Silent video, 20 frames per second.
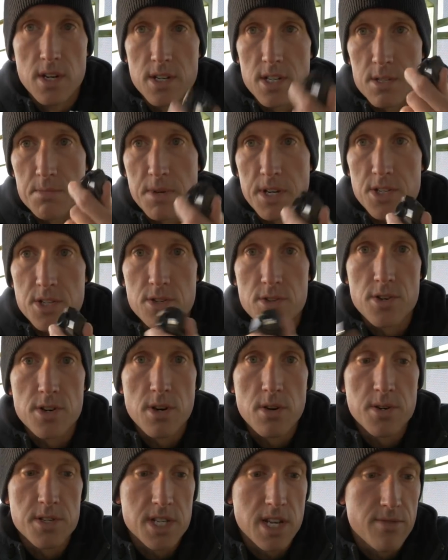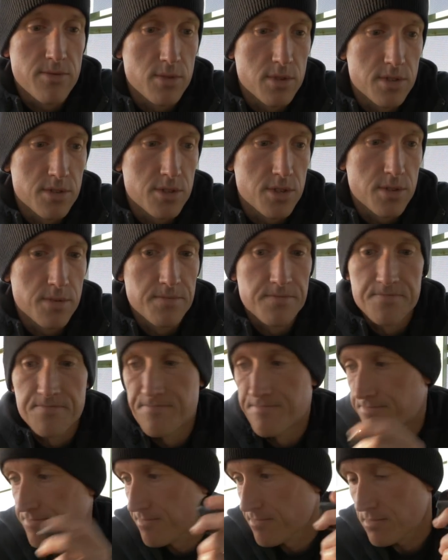Just make sure you always have one. So,
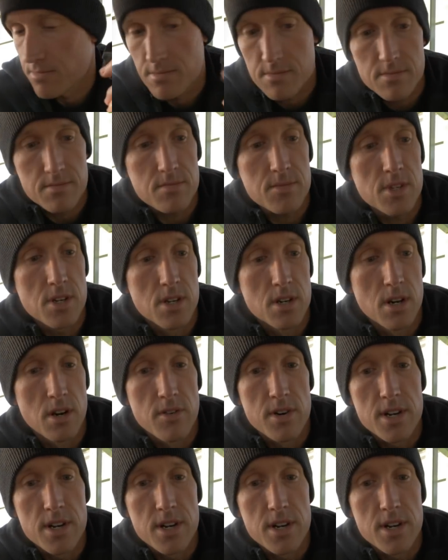all